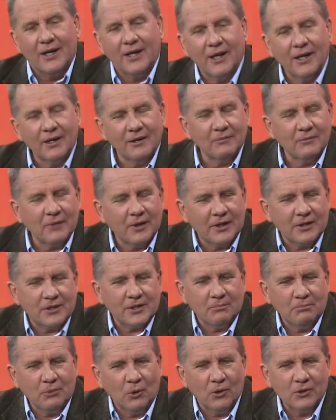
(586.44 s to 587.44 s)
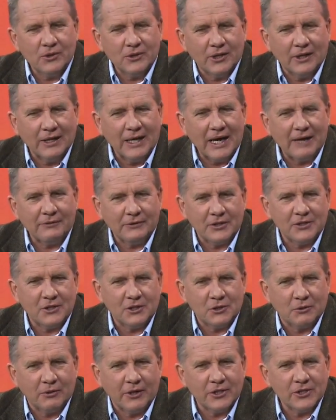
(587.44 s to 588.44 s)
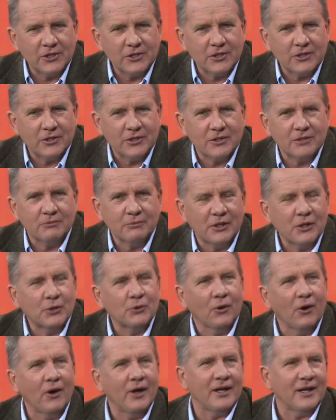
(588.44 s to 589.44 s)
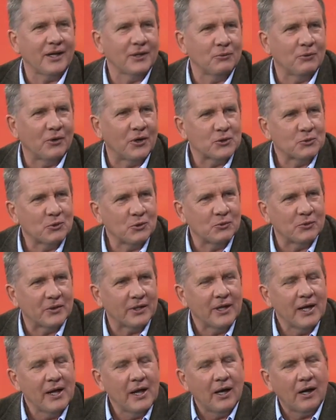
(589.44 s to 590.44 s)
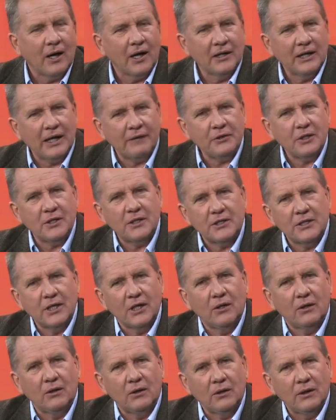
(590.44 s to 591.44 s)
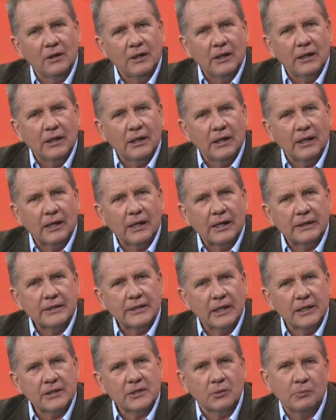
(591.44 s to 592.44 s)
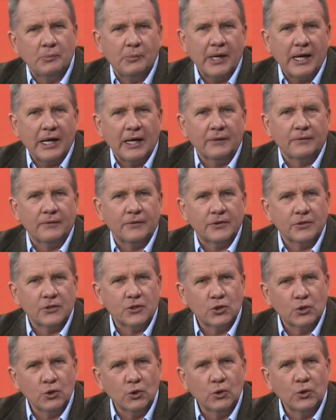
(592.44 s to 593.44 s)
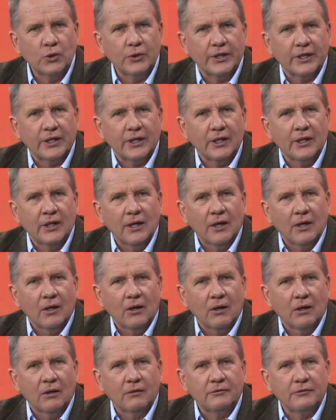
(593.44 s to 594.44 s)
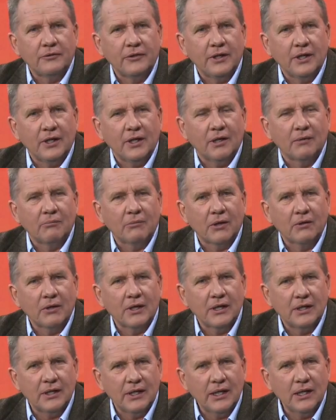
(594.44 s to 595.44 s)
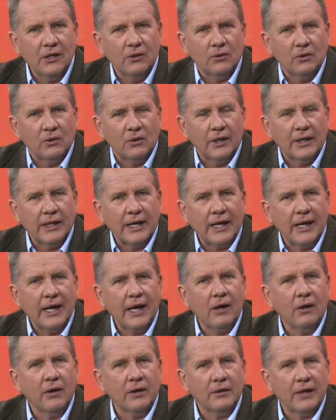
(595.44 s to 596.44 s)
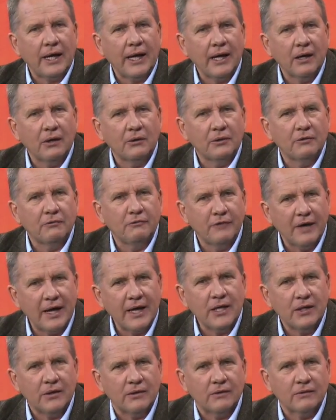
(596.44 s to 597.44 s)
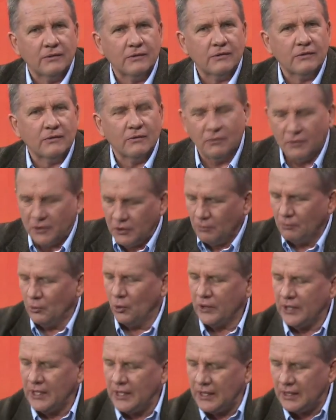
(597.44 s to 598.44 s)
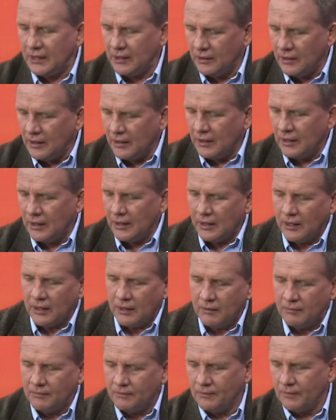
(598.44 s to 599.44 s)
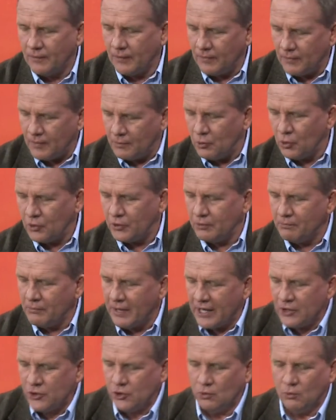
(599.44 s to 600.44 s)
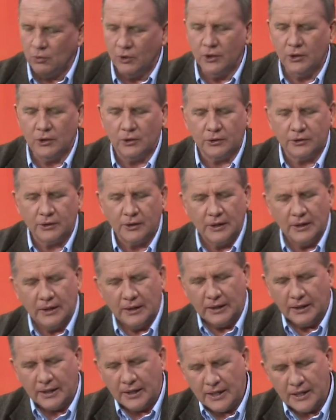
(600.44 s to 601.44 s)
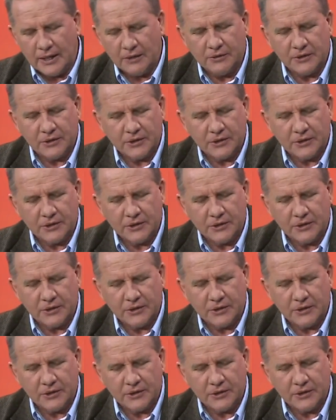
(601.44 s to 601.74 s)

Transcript: it's important to laugh at these situations because we'd cry otherwise, wouldn't we? I'd love you to tell us about the story of the American Eagle and how the values, your book here, the book that made your world, here